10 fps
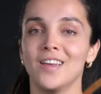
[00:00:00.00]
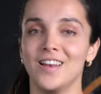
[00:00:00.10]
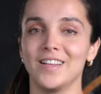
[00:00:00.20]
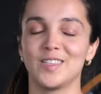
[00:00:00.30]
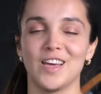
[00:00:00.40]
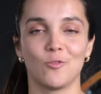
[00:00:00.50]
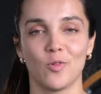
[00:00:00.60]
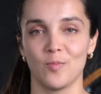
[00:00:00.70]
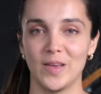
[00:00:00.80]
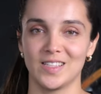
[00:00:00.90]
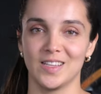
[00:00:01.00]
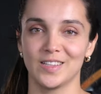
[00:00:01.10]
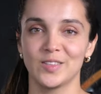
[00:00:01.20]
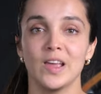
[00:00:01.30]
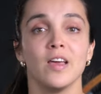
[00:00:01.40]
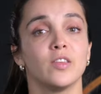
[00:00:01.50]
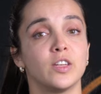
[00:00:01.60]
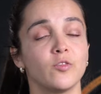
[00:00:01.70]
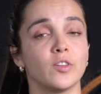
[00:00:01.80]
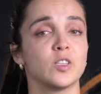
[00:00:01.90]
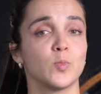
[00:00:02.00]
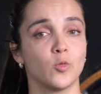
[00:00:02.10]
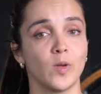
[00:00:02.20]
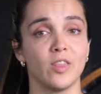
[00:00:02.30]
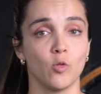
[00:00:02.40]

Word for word: Let's start with the basics. The difference between